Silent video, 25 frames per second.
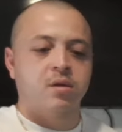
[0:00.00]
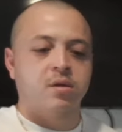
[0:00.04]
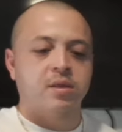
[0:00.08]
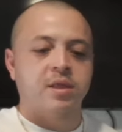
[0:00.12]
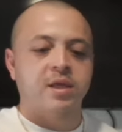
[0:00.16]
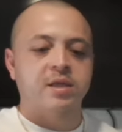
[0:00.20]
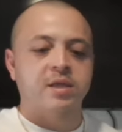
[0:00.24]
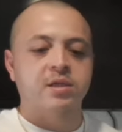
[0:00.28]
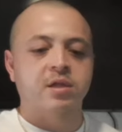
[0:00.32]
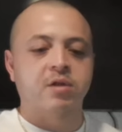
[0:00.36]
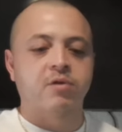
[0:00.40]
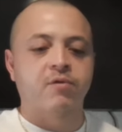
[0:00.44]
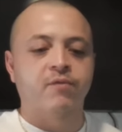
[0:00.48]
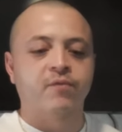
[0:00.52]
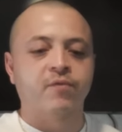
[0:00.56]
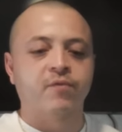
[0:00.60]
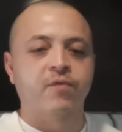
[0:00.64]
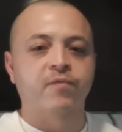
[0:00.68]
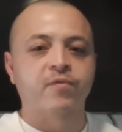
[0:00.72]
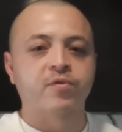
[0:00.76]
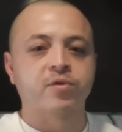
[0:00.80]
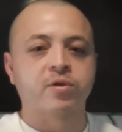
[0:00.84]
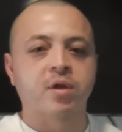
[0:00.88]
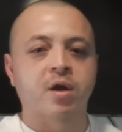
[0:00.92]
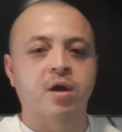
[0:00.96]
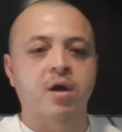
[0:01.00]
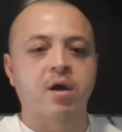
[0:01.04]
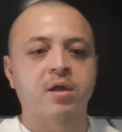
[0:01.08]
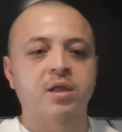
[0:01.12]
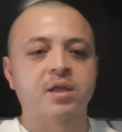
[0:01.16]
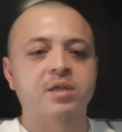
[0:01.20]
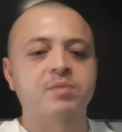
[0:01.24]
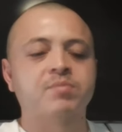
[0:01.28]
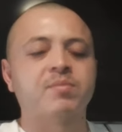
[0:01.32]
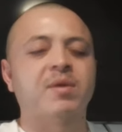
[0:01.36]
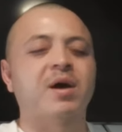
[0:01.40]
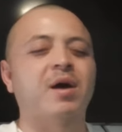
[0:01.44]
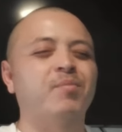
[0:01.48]
That's a little food for thought.
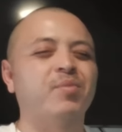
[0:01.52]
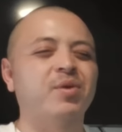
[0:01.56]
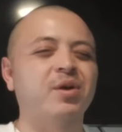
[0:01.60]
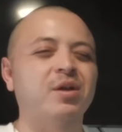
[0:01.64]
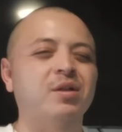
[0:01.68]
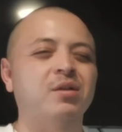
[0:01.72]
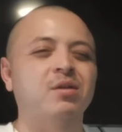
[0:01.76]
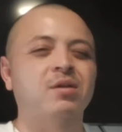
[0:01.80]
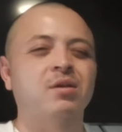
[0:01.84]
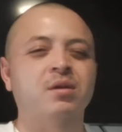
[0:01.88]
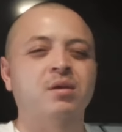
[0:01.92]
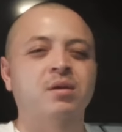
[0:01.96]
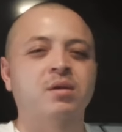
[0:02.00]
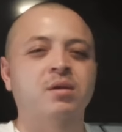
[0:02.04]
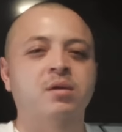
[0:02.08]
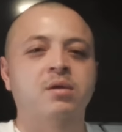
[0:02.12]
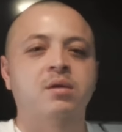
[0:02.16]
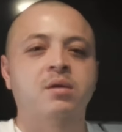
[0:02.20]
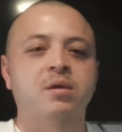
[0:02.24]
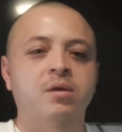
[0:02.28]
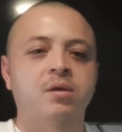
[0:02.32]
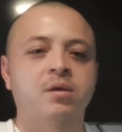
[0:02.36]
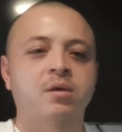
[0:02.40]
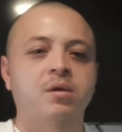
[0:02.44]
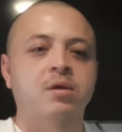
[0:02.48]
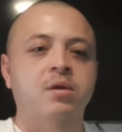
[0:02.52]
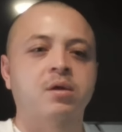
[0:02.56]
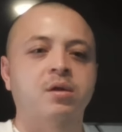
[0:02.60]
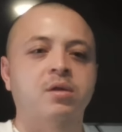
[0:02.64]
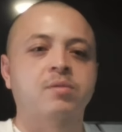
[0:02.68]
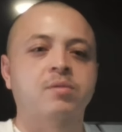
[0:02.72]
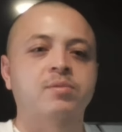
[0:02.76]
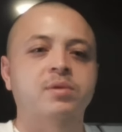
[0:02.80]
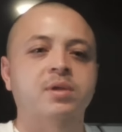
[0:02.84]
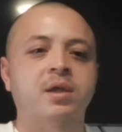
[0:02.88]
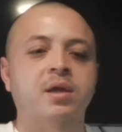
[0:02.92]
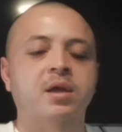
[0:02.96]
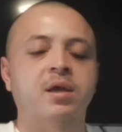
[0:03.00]
That's my opinion. You know what
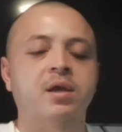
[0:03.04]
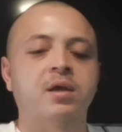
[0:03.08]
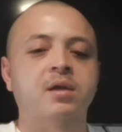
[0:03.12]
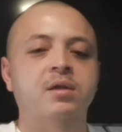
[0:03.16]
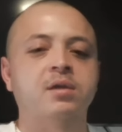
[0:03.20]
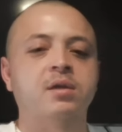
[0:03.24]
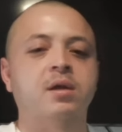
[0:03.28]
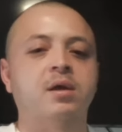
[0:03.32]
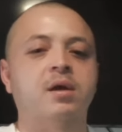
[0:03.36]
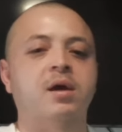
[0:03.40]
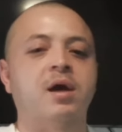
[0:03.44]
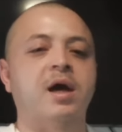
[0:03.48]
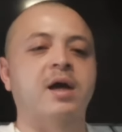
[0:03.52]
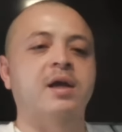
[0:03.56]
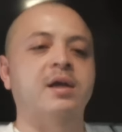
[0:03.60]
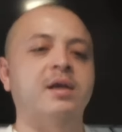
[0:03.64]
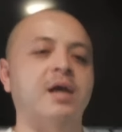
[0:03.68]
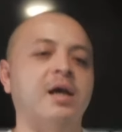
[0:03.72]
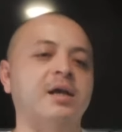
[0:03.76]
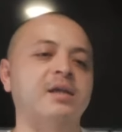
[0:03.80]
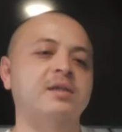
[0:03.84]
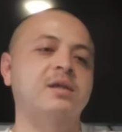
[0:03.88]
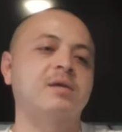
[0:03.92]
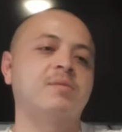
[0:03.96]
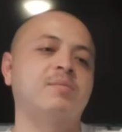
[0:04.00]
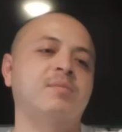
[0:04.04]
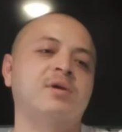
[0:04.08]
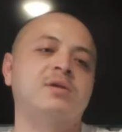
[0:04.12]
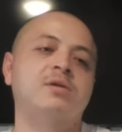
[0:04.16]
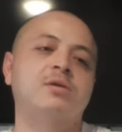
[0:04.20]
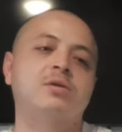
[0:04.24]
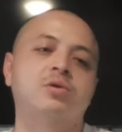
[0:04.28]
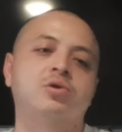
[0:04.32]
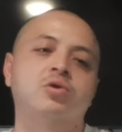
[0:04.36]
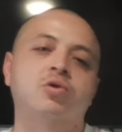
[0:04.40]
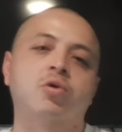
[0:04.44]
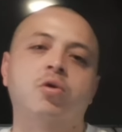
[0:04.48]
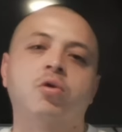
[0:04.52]
I'm saying? I send mine
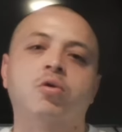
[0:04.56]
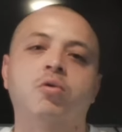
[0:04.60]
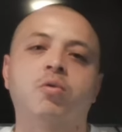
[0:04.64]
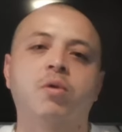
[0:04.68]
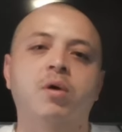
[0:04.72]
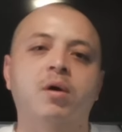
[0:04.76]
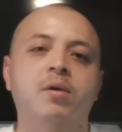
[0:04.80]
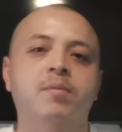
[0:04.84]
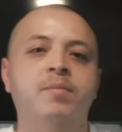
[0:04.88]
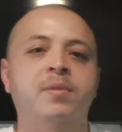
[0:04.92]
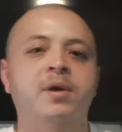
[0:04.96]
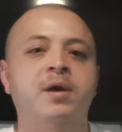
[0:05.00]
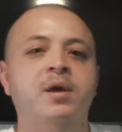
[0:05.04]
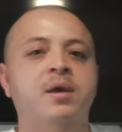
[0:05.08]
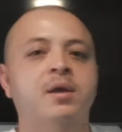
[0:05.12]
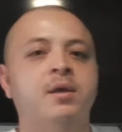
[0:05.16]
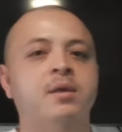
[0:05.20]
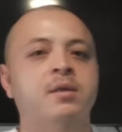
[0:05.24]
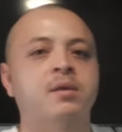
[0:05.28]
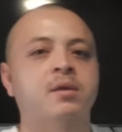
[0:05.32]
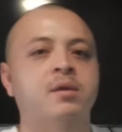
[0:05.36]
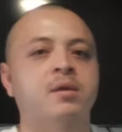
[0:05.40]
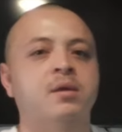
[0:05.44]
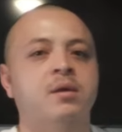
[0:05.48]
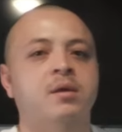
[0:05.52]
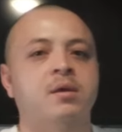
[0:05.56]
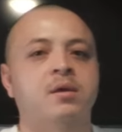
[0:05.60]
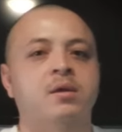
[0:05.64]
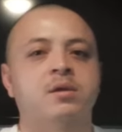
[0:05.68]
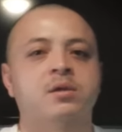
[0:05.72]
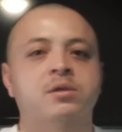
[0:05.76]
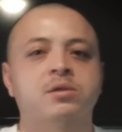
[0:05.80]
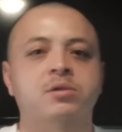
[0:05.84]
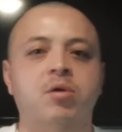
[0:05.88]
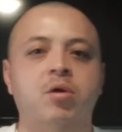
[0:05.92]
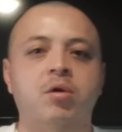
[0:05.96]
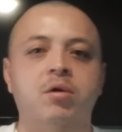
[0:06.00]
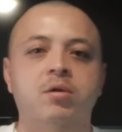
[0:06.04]
to Cholo Juan, man.
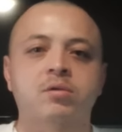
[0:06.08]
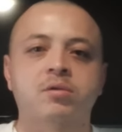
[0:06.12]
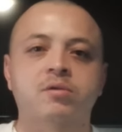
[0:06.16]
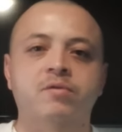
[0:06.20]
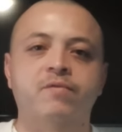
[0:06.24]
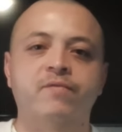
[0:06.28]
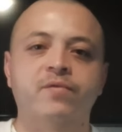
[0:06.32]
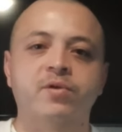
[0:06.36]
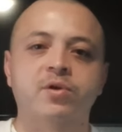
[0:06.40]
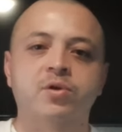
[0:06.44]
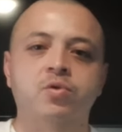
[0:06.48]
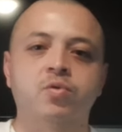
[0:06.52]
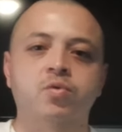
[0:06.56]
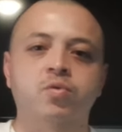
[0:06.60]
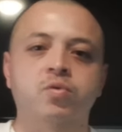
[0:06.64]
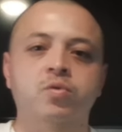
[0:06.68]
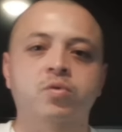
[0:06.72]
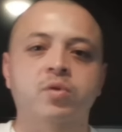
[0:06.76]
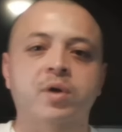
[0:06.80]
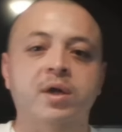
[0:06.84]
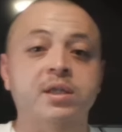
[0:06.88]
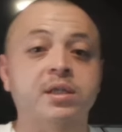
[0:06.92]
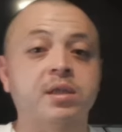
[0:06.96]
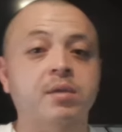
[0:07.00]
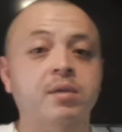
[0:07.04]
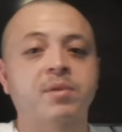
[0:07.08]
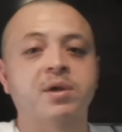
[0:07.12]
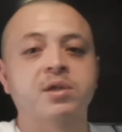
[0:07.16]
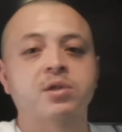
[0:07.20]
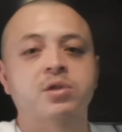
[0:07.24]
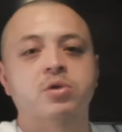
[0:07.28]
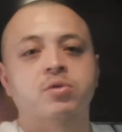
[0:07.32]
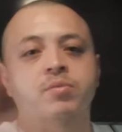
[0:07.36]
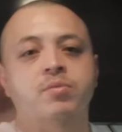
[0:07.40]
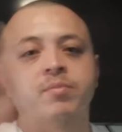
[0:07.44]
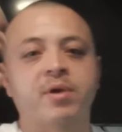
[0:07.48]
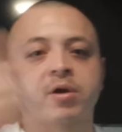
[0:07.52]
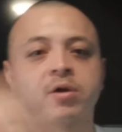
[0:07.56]
Solid individual. I send mine
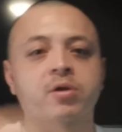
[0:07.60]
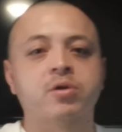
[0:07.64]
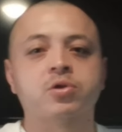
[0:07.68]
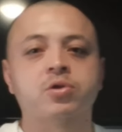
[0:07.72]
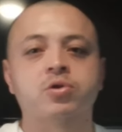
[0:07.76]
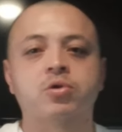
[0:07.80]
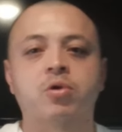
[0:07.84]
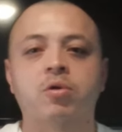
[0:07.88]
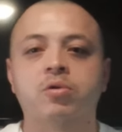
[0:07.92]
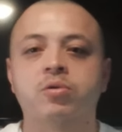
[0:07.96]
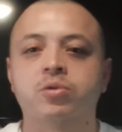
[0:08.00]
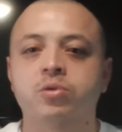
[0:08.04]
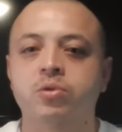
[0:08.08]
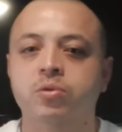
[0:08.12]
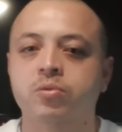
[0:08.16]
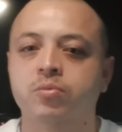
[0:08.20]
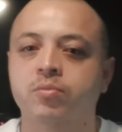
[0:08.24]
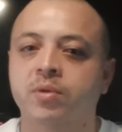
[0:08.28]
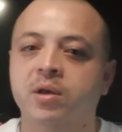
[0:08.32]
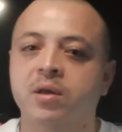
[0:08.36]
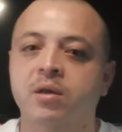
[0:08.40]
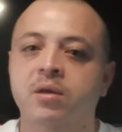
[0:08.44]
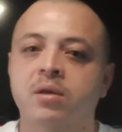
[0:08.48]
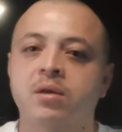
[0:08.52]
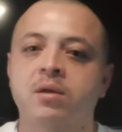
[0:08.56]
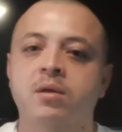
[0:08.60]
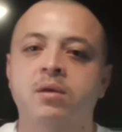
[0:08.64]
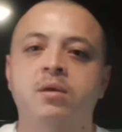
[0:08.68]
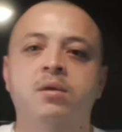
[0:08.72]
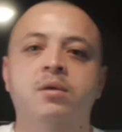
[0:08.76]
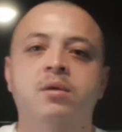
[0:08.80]
to American Cholo, too, man.